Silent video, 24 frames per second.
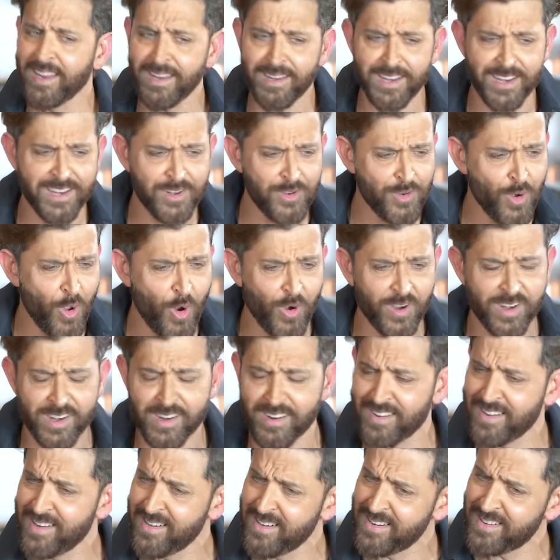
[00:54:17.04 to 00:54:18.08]
not,
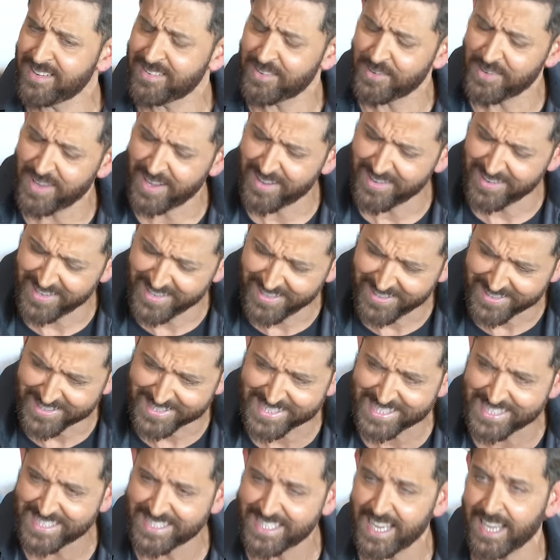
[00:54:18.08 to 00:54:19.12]
in a
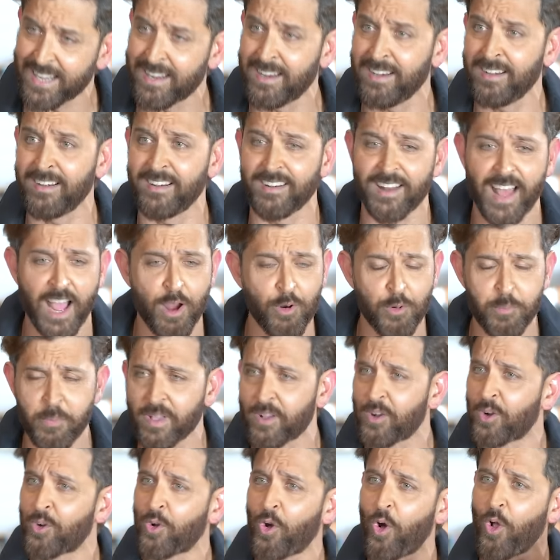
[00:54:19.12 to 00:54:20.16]
second, I would
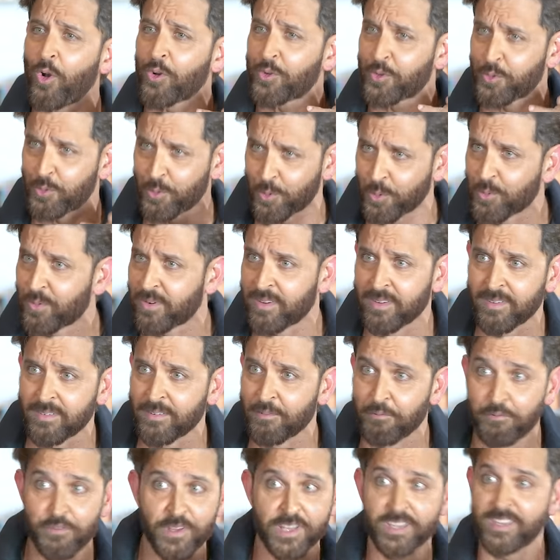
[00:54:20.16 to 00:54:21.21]
make a call to
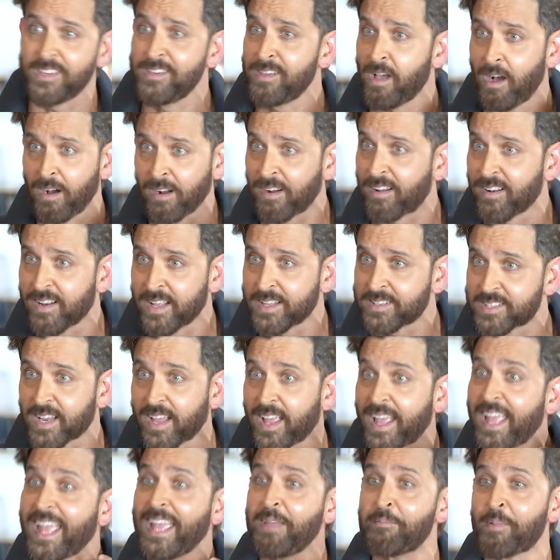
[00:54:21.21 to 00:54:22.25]
Vicky uncle and
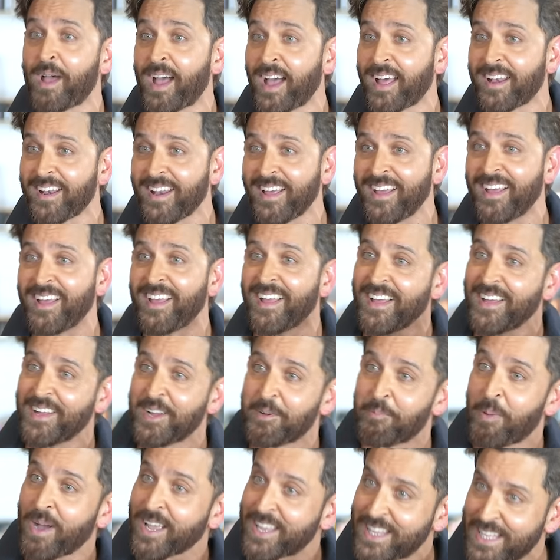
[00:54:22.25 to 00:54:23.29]
say, hey man,
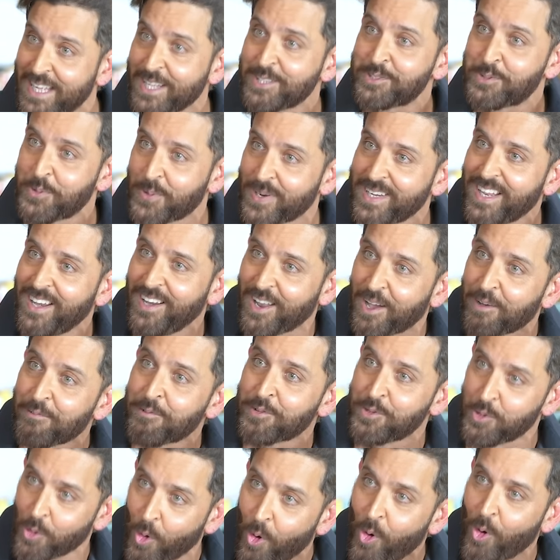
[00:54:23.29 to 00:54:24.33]
my kids really
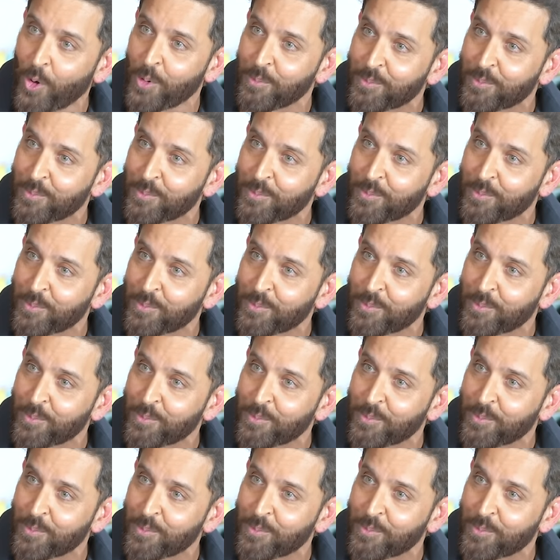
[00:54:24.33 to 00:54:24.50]
love your